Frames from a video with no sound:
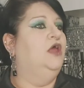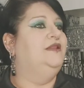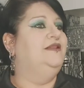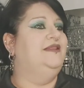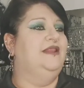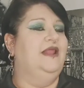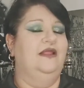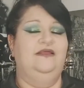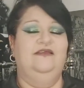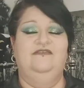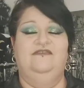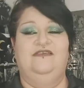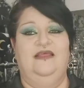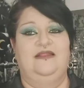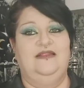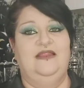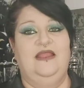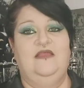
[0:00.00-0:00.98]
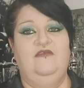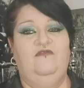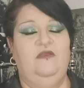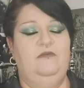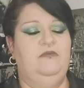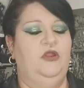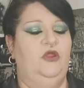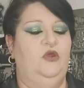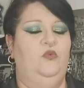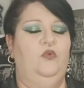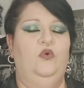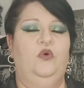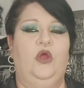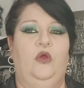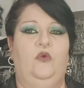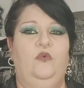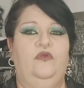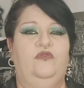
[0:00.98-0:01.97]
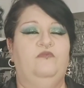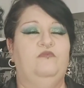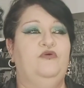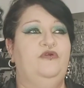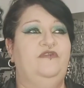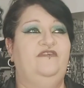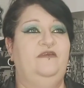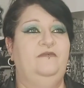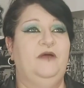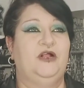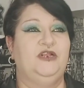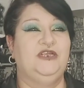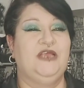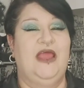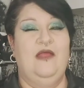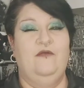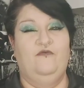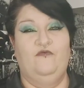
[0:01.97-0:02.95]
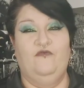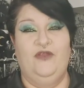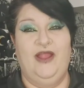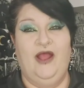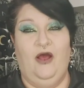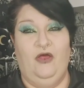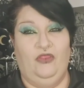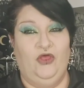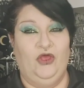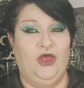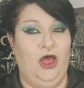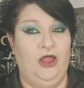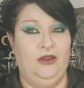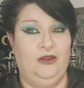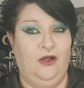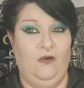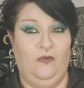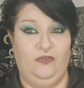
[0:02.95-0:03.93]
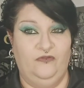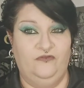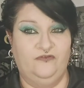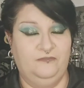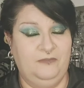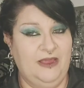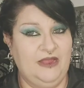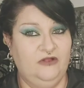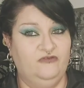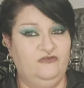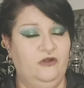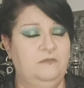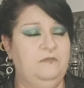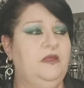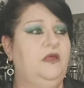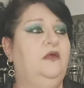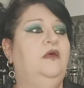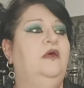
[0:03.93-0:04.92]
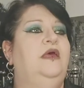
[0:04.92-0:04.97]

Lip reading: Like I said, navy blue will go with pretty much every other colour on the spectrum